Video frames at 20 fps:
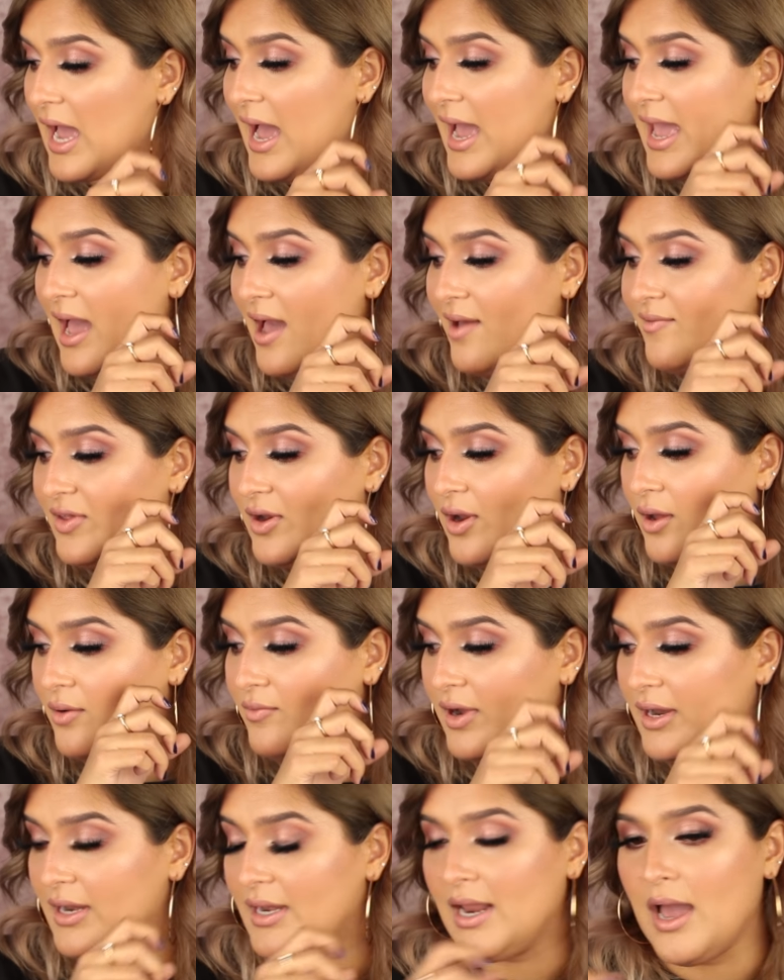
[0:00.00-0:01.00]
I have it on
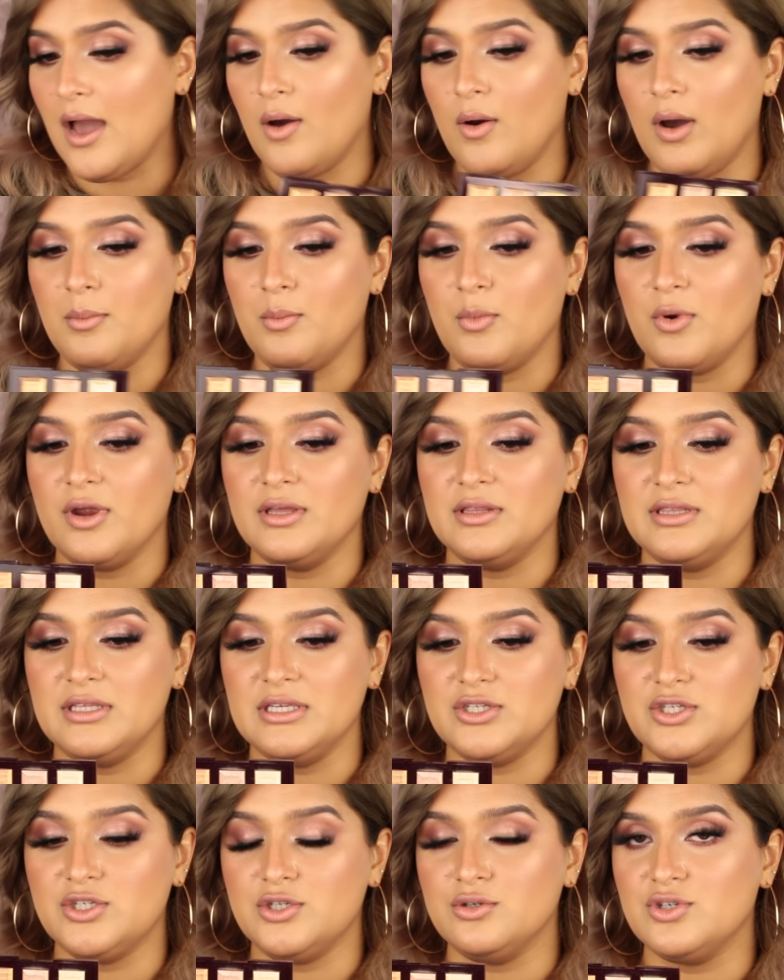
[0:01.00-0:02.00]
right now. I'm wearing
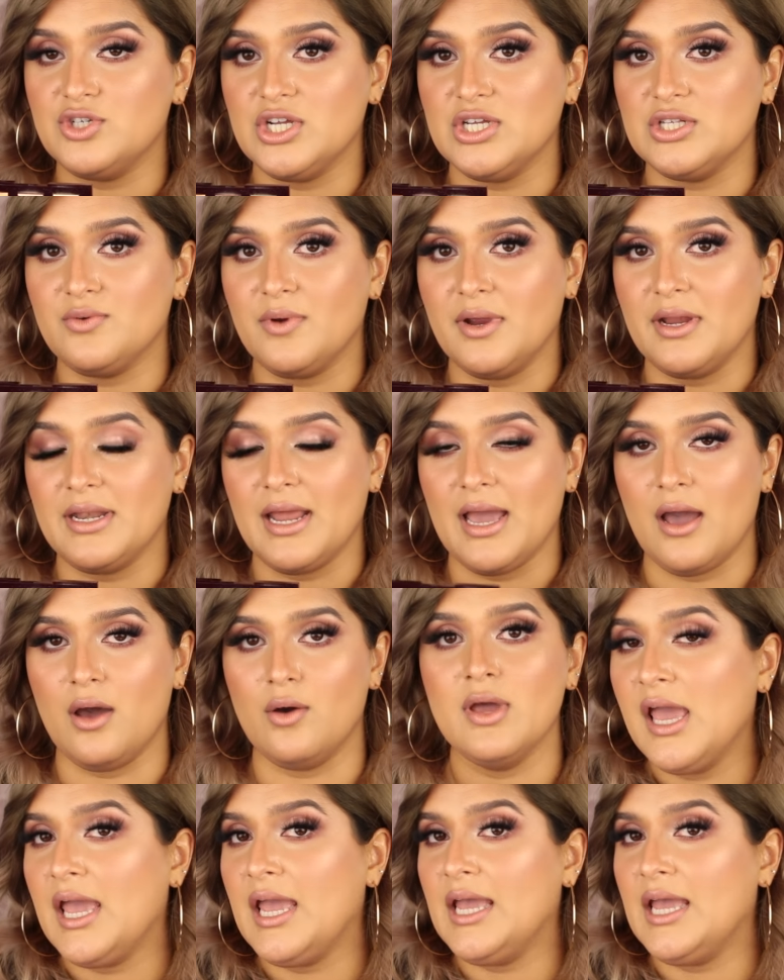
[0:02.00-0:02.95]
these two shades right now.